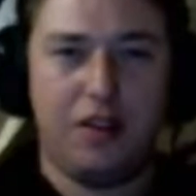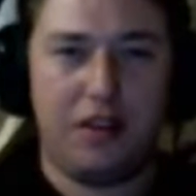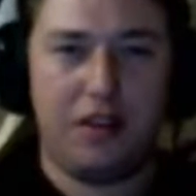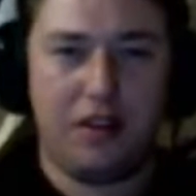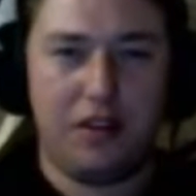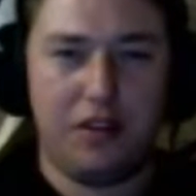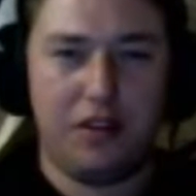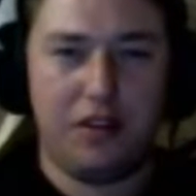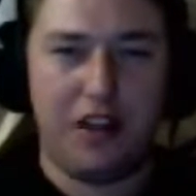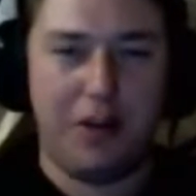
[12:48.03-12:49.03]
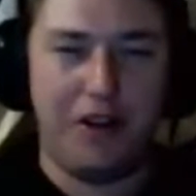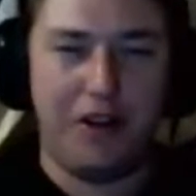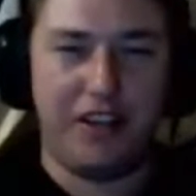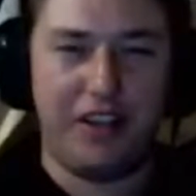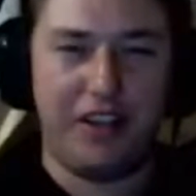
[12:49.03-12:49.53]
So, yeah, I mean, I
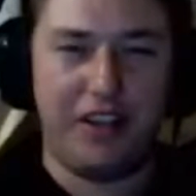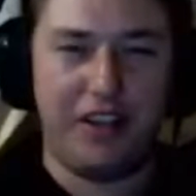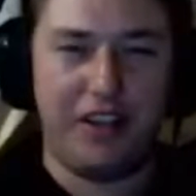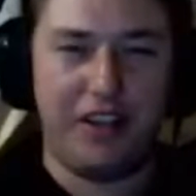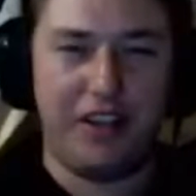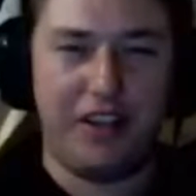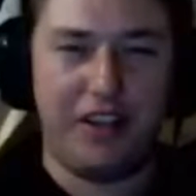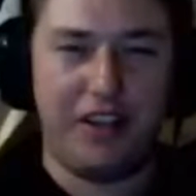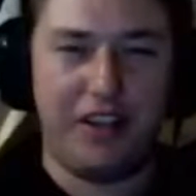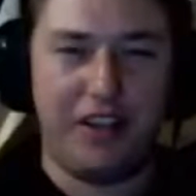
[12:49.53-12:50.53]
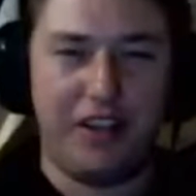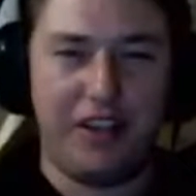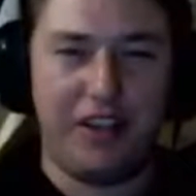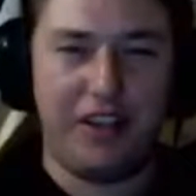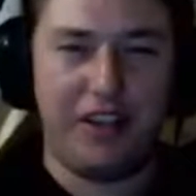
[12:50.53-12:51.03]
get what you mean about the
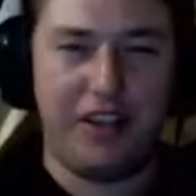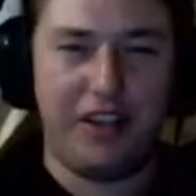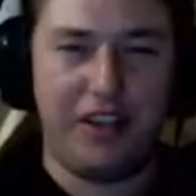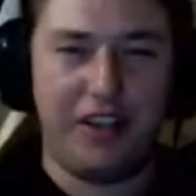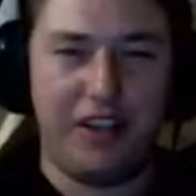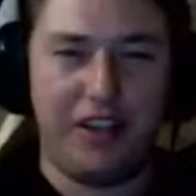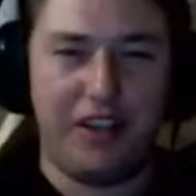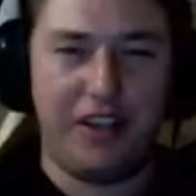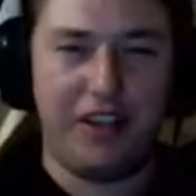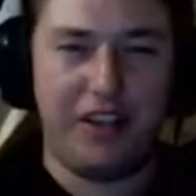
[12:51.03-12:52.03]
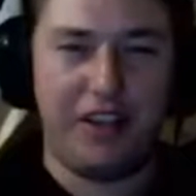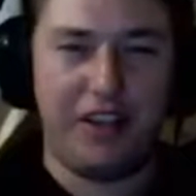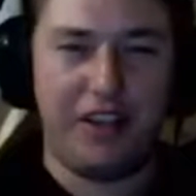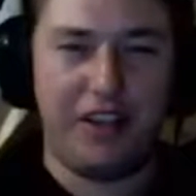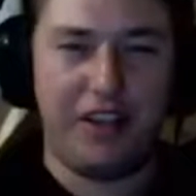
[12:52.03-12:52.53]
camera. It's not perfect.
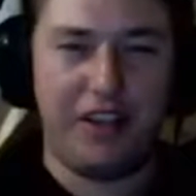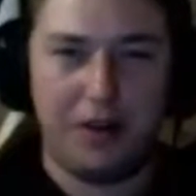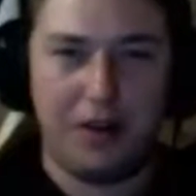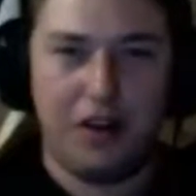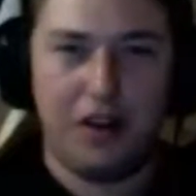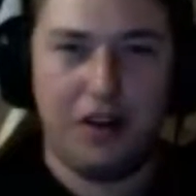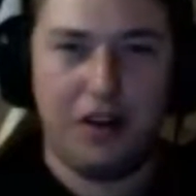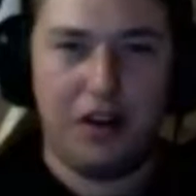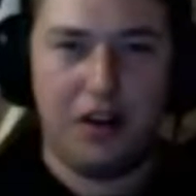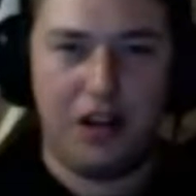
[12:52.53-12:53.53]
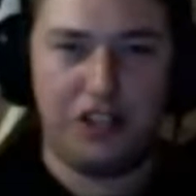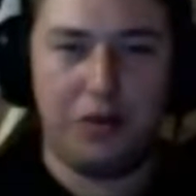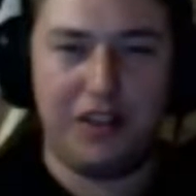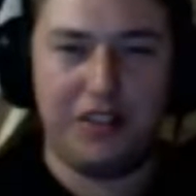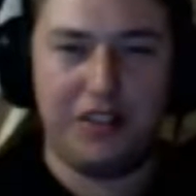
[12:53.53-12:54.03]
And I
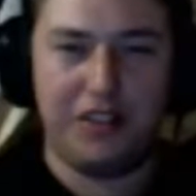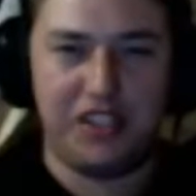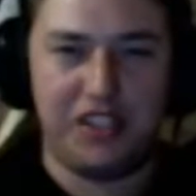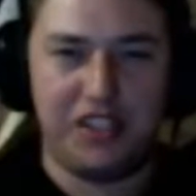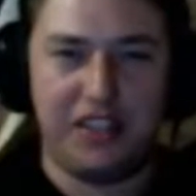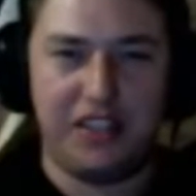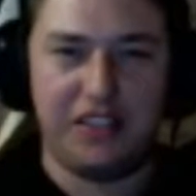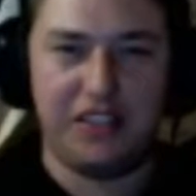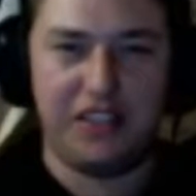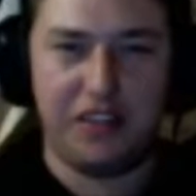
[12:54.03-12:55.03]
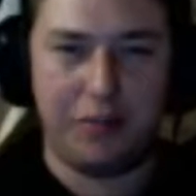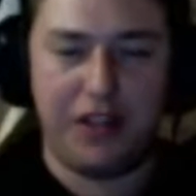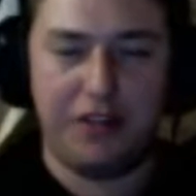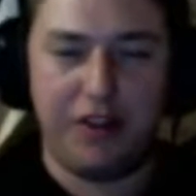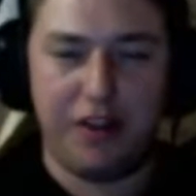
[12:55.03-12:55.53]
actually went into my settings and
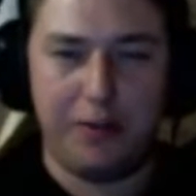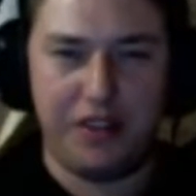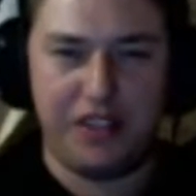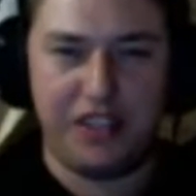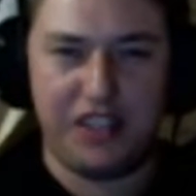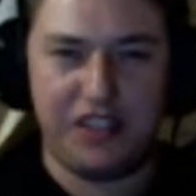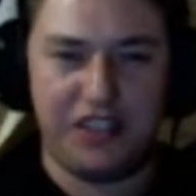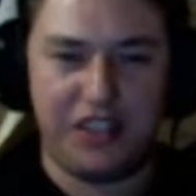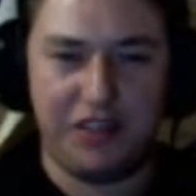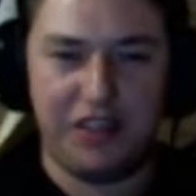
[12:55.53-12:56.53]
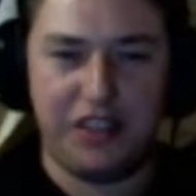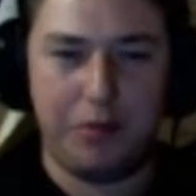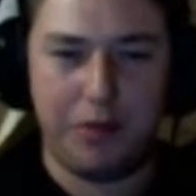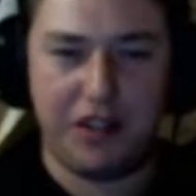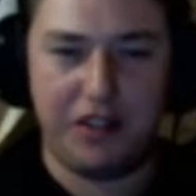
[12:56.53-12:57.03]
played around with the sensitivity
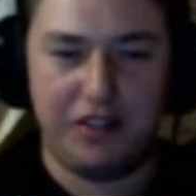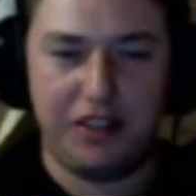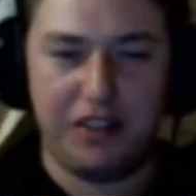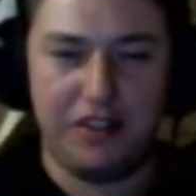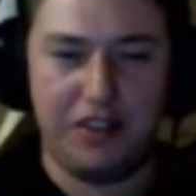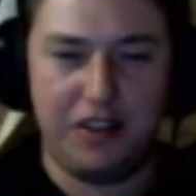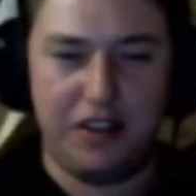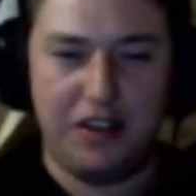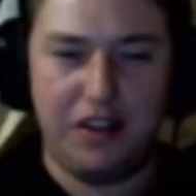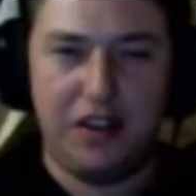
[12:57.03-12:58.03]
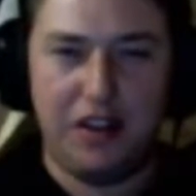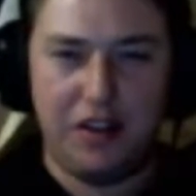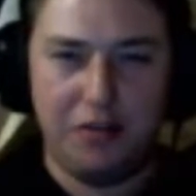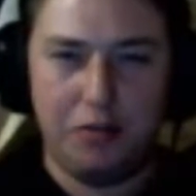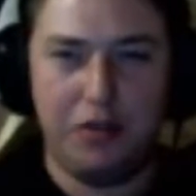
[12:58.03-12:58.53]
a bit of it
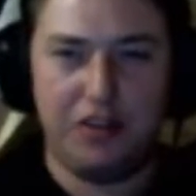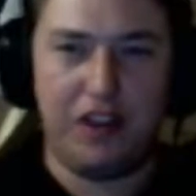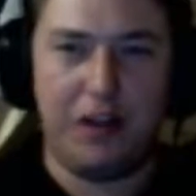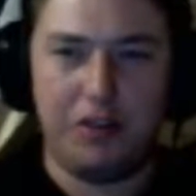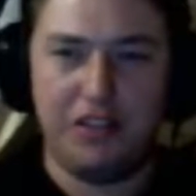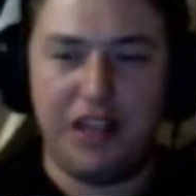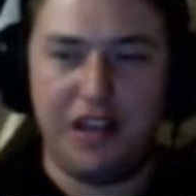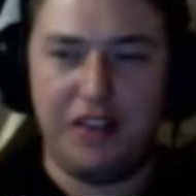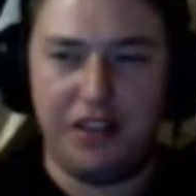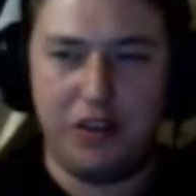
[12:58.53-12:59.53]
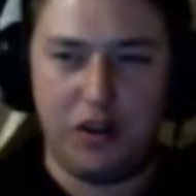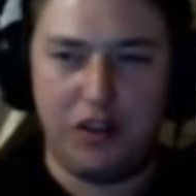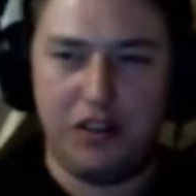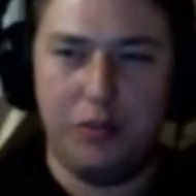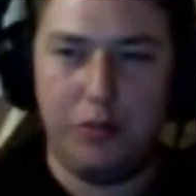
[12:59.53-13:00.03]
and moved it up and down
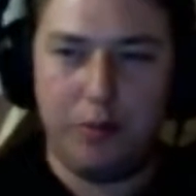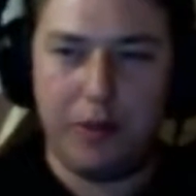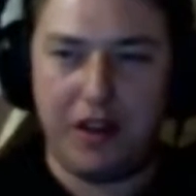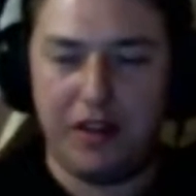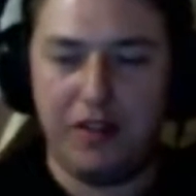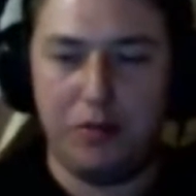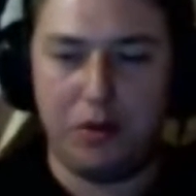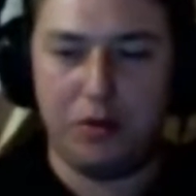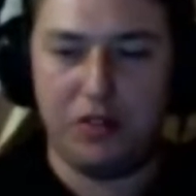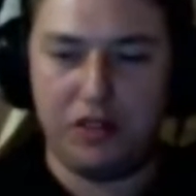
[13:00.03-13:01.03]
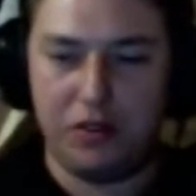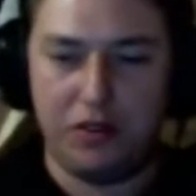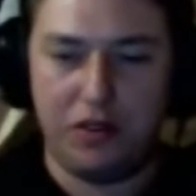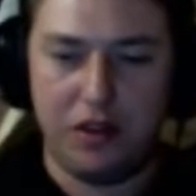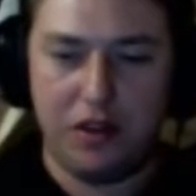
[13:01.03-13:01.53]
and then got it a little bit better than what it
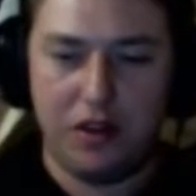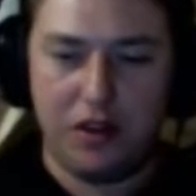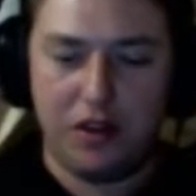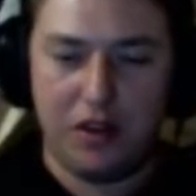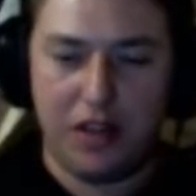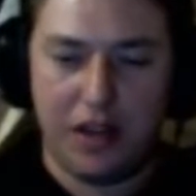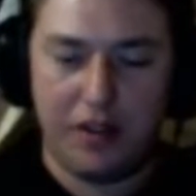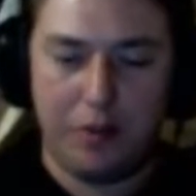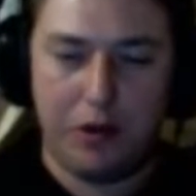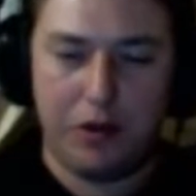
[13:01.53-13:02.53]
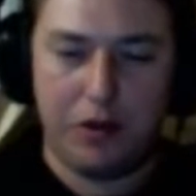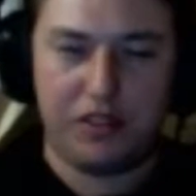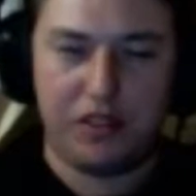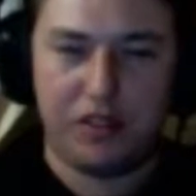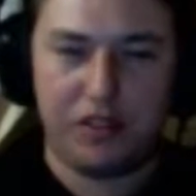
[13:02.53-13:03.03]
was on
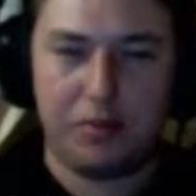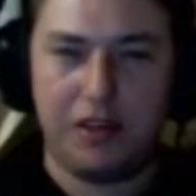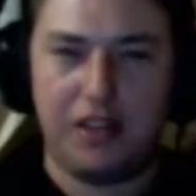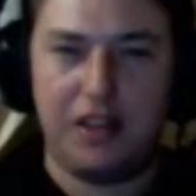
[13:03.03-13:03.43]
speak.